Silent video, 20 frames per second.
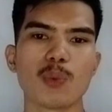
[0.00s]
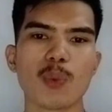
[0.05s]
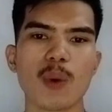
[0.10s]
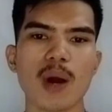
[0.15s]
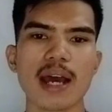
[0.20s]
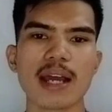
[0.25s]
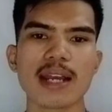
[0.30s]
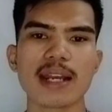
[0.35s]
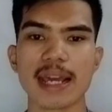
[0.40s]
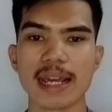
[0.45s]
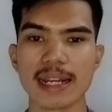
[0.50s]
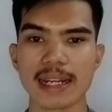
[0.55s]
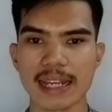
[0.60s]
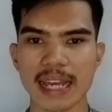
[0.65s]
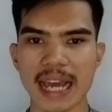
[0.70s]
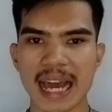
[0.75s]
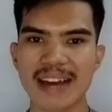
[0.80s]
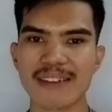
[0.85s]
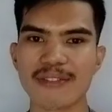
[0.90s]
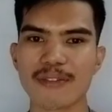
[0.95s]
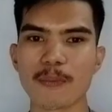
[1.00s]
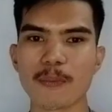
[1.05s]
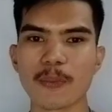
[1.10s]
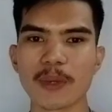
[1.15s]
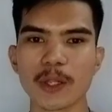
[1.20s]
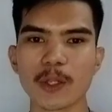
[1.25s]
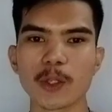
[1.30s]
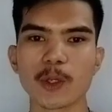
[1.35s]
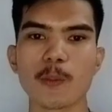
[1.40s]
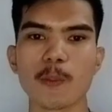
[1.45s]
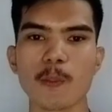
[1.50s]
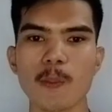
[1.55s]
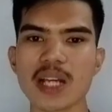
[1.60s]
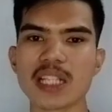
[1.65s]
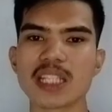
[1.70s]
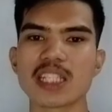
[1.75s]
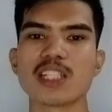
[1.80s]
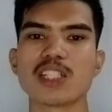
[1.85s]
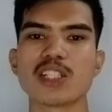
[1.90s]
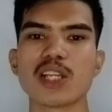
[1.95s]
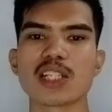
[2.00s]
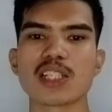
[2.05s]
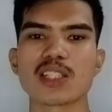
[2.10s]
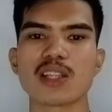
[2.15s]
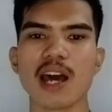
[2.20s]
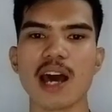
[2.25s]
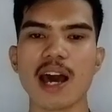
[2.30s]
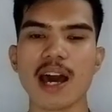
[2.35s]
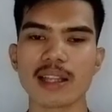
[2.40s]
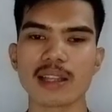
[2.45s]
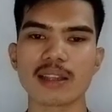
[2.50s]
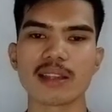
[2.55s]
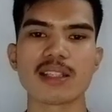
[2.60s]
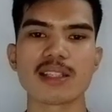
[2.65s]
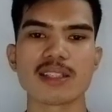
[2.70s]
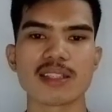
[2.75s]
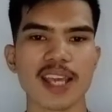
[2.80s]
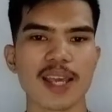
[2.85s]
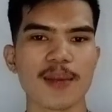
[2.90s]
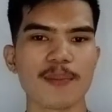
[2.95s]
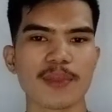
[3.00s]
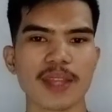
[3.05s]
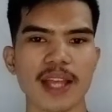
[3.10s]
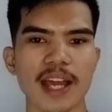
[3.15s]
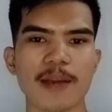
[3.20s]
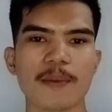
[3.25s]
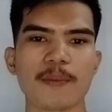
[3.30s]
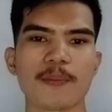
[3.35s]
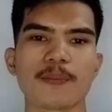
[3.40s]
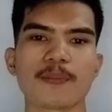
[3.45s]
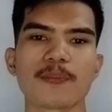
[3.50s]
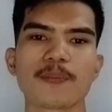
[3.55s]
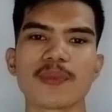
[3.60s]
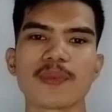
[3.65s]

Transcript: 1.5 million messages at the same time.